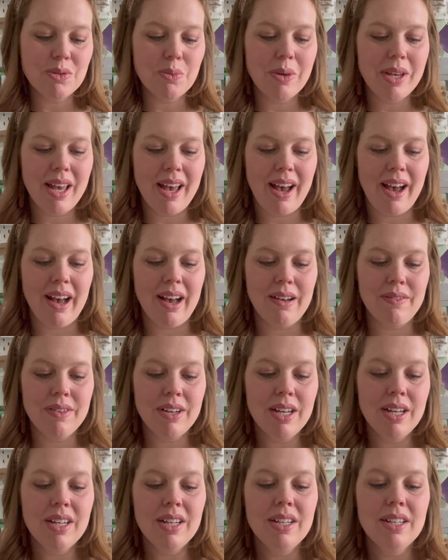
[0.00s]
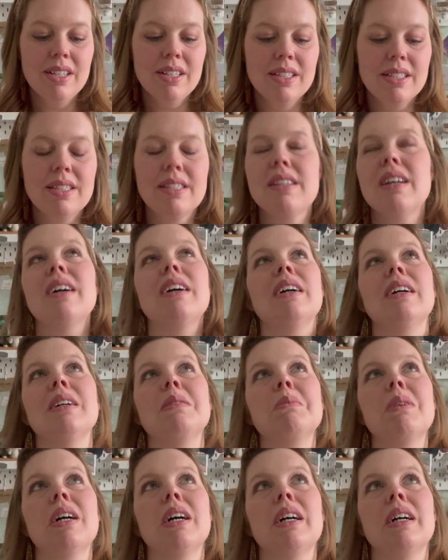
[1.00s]
We have some
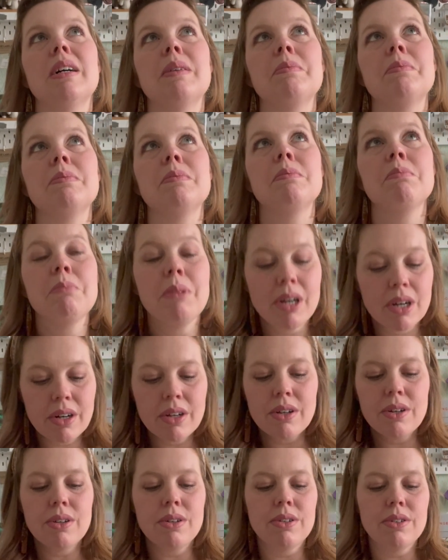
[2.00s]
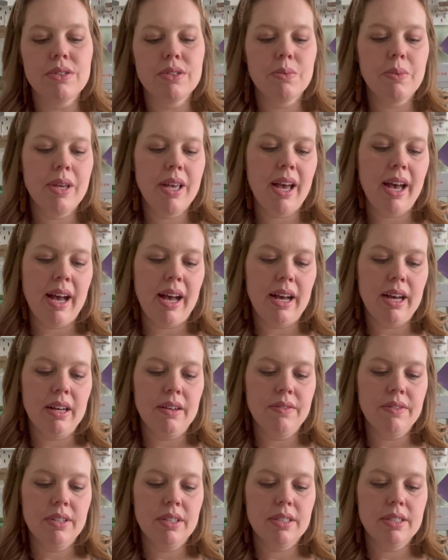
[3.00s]
marigolds. We have
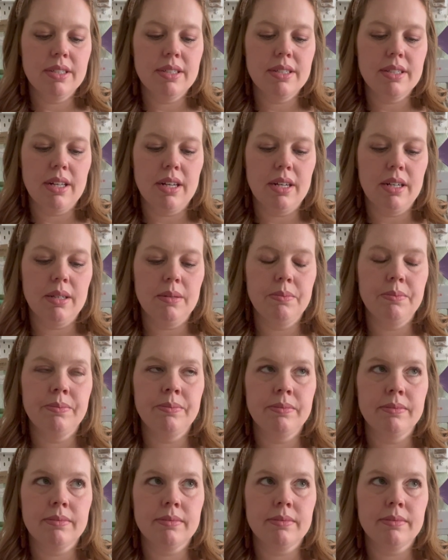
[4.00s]
some,